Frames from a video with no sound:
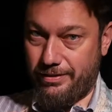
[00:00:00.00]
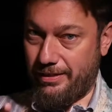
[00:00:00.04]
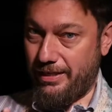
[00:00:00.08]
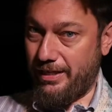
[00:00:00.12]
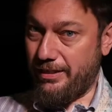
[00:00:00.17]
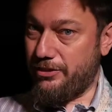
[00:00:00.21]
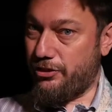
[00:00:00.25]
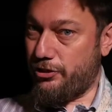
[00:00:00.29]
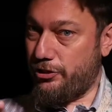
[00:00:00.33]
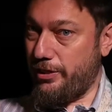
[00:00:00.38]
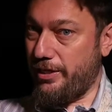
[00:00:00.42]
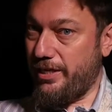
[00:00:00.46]

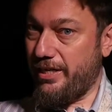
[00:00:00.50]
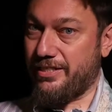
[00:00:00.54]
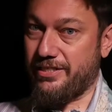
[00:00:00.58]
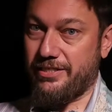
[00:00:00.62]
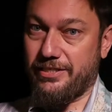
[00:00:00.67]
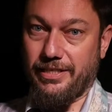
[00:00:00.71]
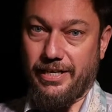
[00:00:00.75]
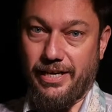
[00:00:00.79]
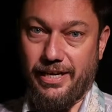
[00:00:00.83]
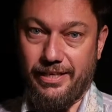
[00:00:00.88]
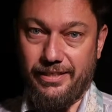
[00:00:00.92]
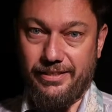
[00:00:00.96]
not
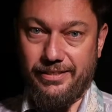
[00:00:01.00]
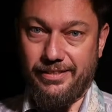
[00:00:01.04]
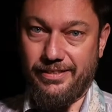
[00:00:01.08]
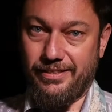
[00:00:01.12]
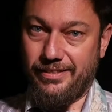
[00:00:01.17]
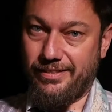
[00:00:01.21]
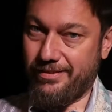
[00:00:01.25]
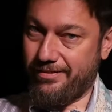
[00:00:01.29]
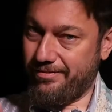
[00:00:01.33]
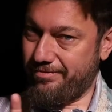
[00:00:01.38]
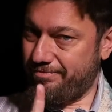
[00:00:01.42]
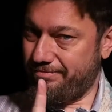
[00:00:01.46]
GX9,
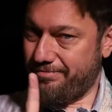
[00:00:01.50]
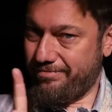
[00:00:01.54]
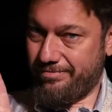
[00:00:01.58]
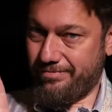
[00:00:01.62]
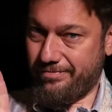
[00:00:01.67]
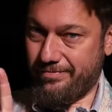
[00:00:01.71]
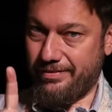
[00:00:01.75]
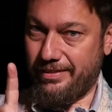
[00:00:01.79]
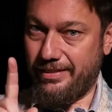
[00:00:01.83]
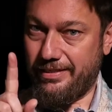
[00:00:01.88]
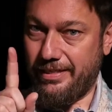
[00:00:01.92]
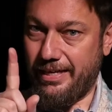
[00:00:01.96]

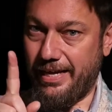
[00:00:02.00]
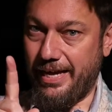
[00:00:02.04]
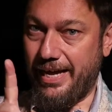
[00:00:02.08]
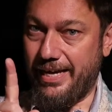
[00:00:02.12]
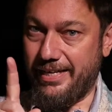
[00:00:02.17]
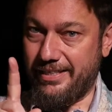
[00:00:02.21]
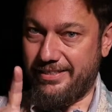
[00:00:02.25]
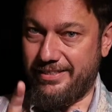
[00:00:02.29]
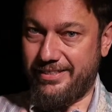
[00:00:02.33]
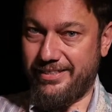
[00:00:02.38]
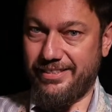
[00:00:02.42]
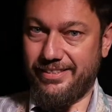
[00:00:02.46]

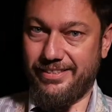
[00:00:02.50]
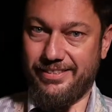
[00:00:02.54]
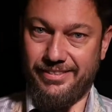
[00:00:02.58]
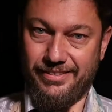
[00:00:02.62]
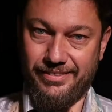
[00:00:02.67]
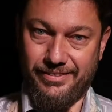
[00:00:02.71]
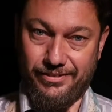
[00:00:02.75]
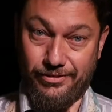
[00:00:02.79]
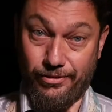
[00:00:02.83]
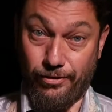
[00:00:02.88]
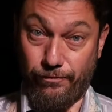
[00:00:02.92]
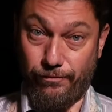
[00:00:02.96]
8.
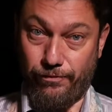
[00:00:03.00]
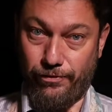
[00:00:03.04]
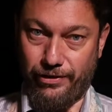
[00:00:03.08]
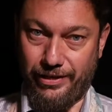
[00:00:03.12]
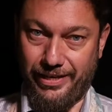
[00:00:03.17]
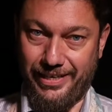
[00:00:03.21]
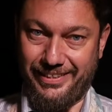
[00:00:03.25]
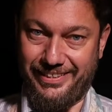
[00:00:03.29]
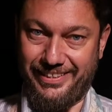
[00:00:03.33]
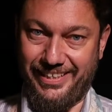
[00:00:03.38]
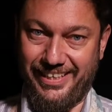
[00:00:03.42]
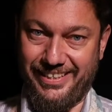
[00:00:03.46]
Don't
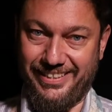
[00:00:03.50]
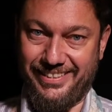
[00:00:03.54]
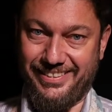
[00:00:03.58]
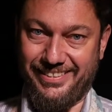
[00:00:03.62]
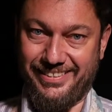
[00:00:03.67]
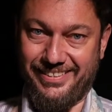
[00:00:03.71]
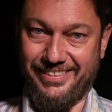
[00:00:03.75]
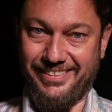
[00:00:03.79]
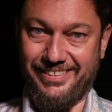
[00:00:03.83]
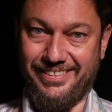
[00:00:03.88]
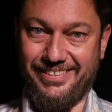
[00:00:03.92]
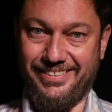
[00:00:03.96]
forget
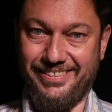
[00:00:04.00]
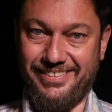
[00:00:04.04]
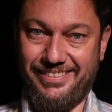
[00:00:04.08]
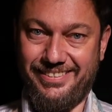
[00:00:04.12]
that.